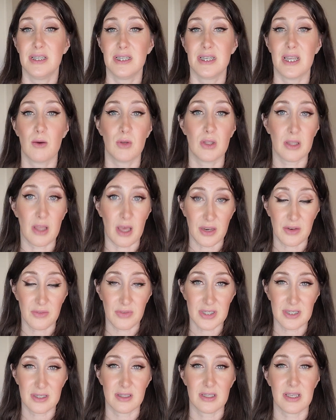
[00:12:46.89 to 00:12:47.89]
Now, a lot of
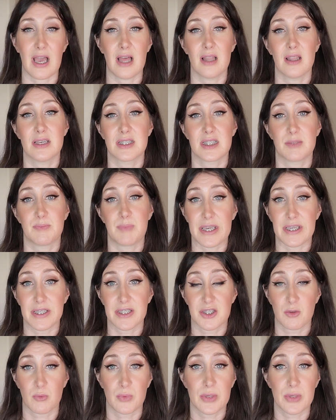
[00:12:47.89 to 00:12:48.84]
us in the LS space,